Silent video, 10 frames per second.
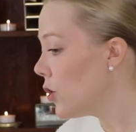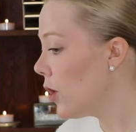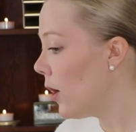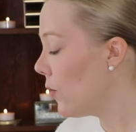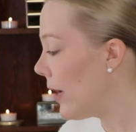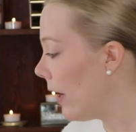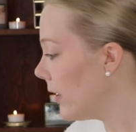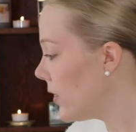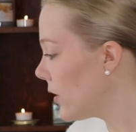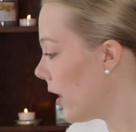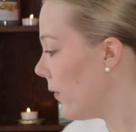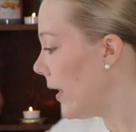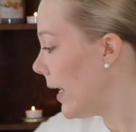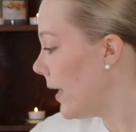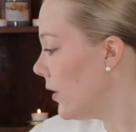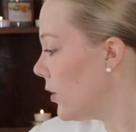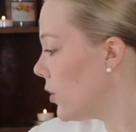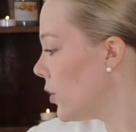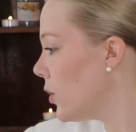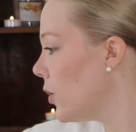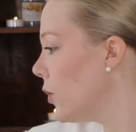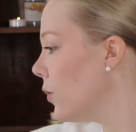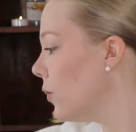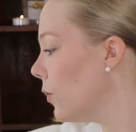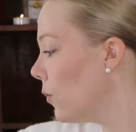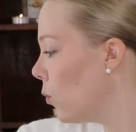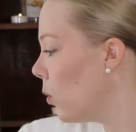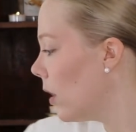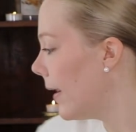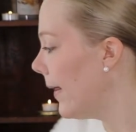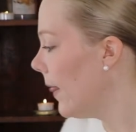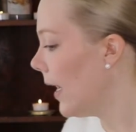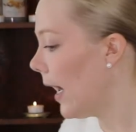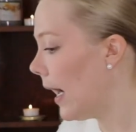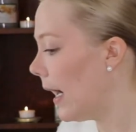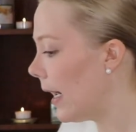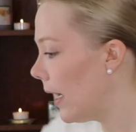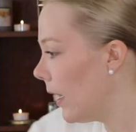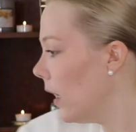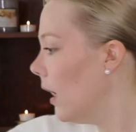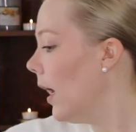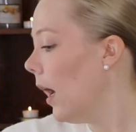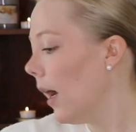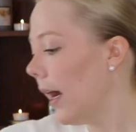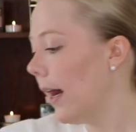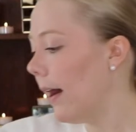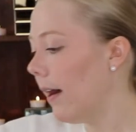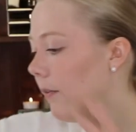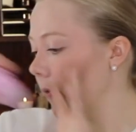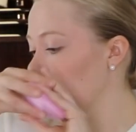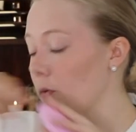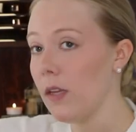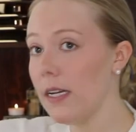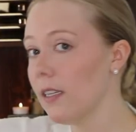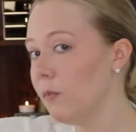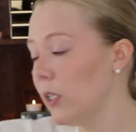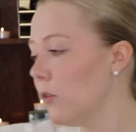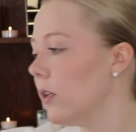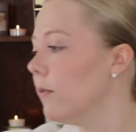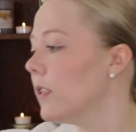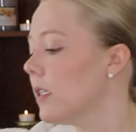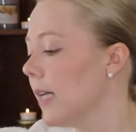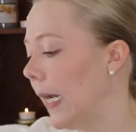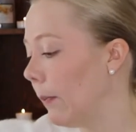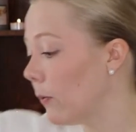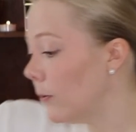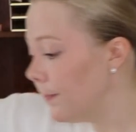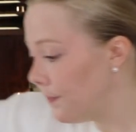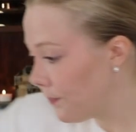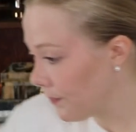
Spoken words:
So now let's go into one that I have. So these I've been using since April.